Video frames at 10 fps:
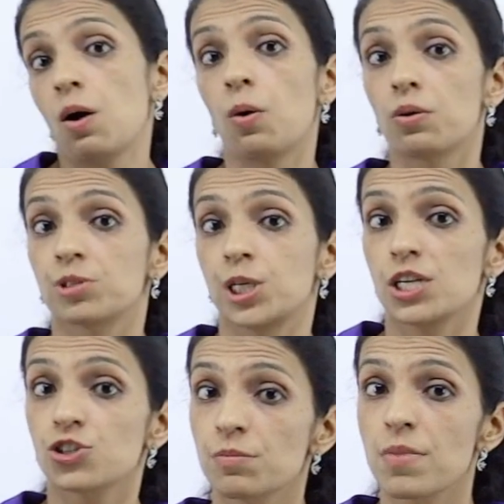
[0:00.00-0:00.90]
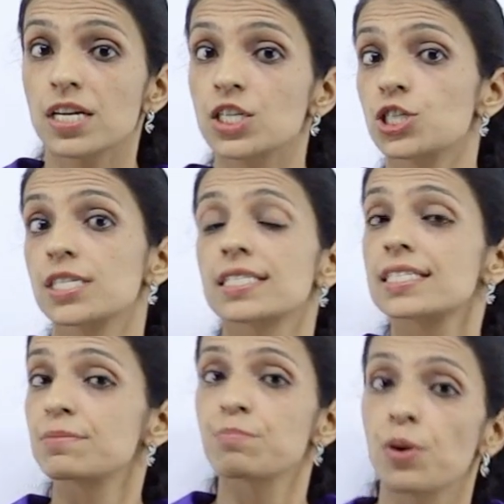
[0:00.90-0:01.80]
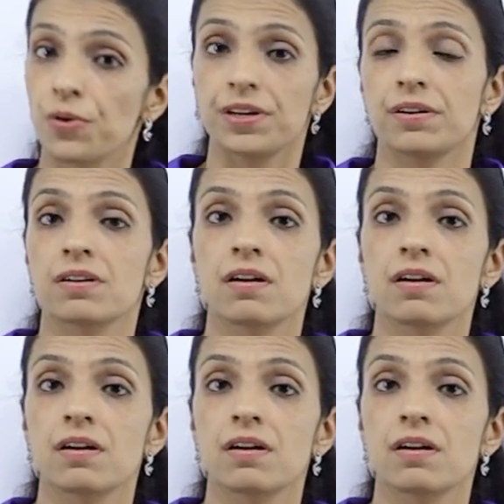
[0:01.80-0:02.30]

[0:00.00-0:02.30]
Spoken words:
or the HR manager tells his employee,